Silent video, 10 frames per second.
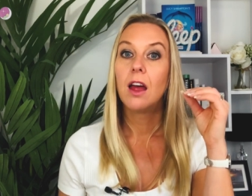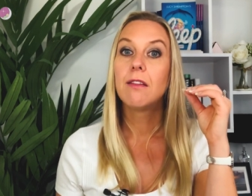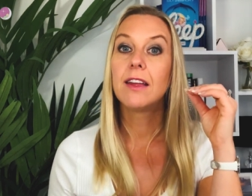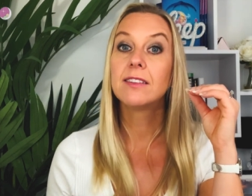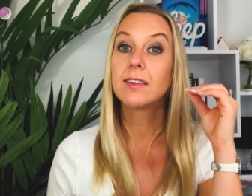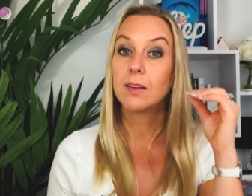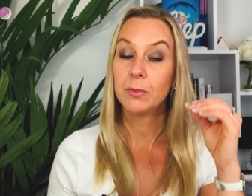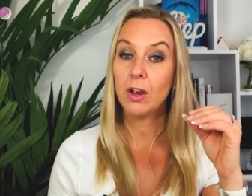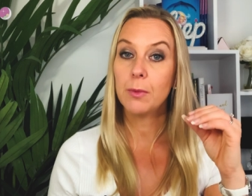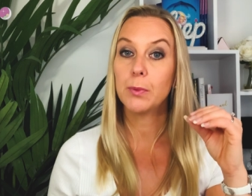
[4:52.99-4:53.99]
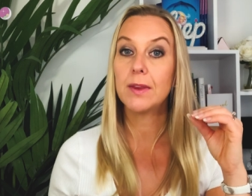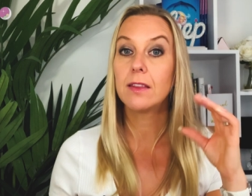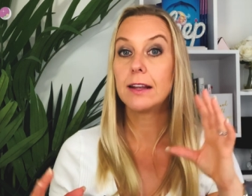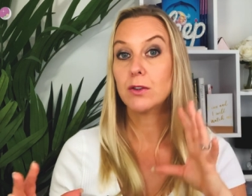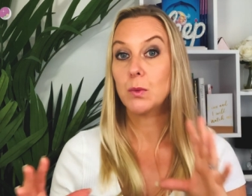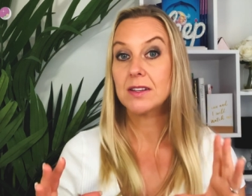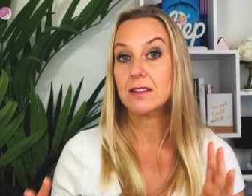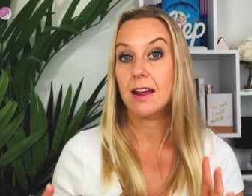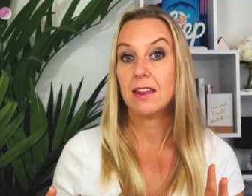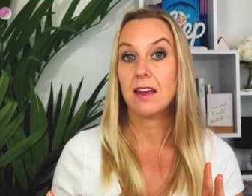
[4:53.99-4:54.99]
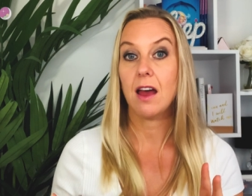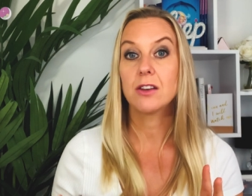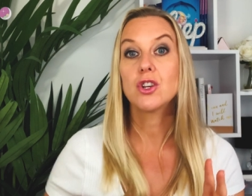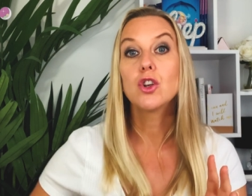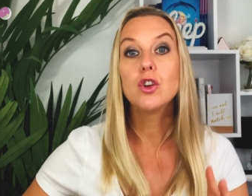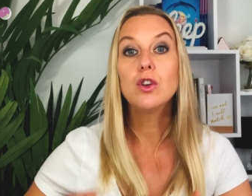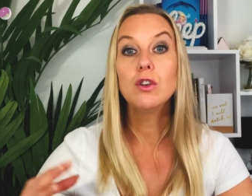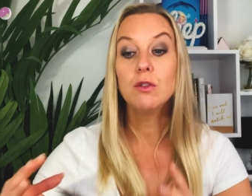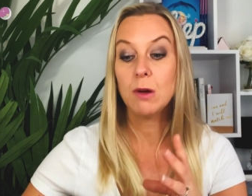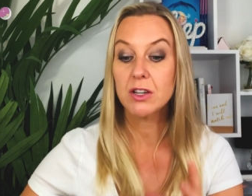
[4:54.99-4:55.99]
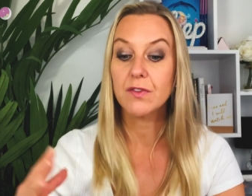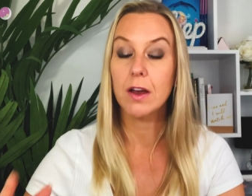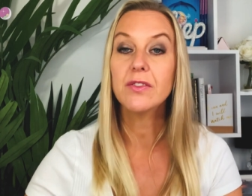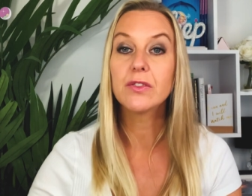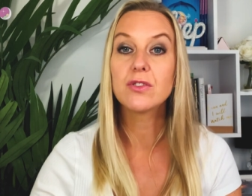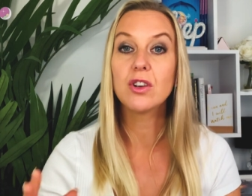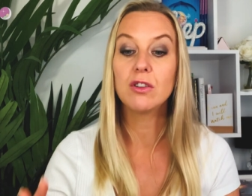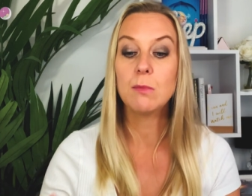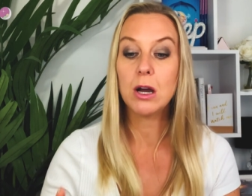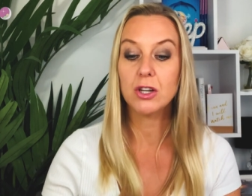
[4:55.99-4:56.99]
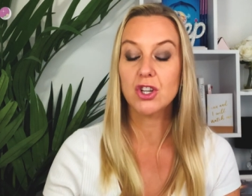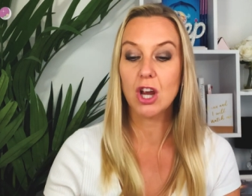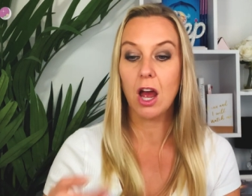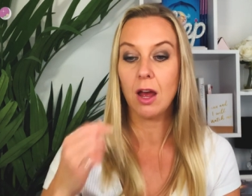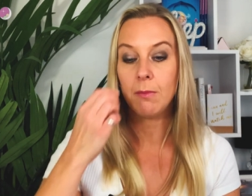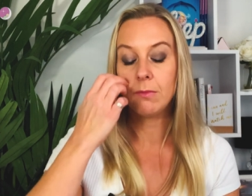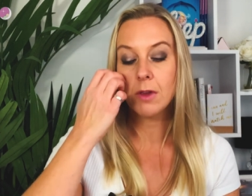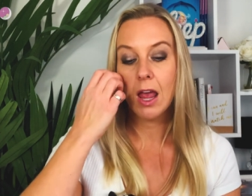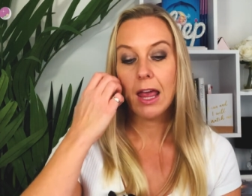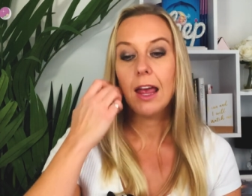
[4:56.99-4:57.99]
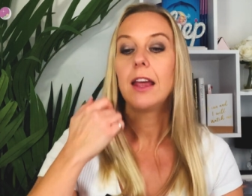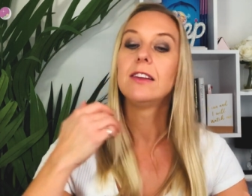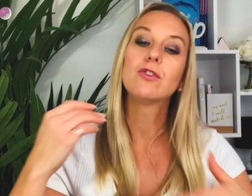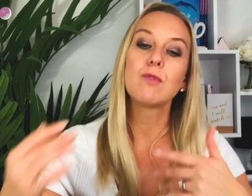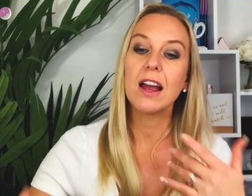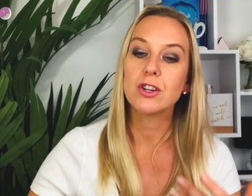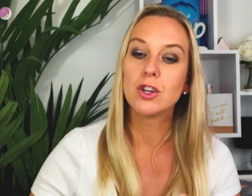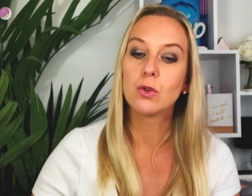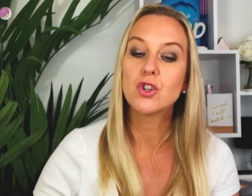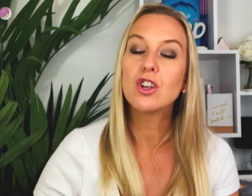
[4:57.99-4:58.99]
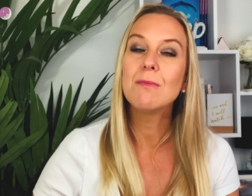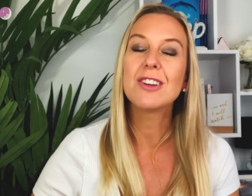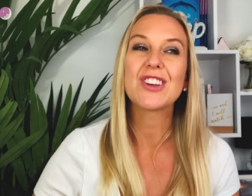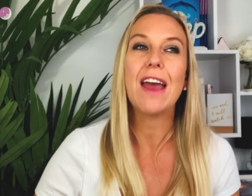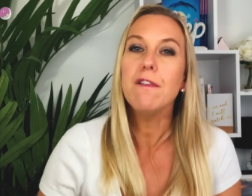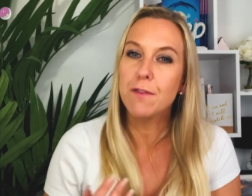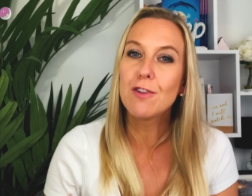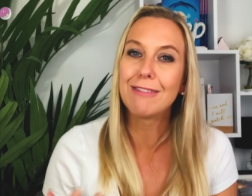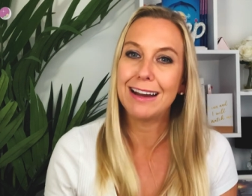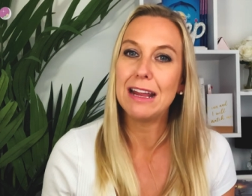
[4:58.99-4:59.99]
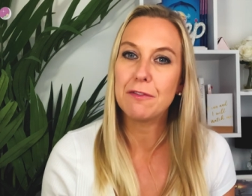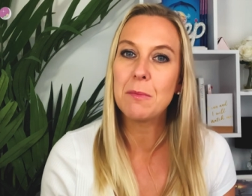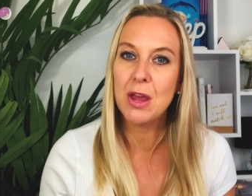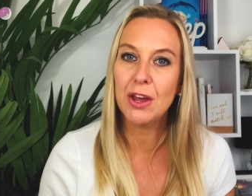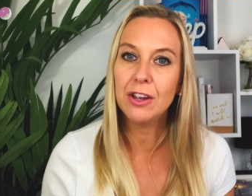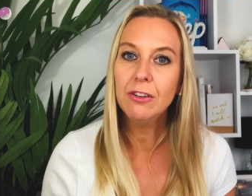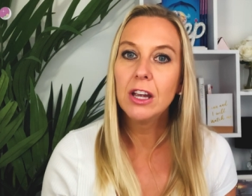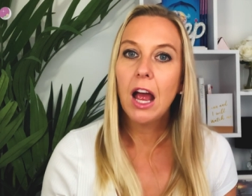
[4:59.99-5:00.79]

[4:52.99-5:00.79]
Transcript: then sometimes with little ones like that, too much fuss, too much um, interaction or too much effort really from you.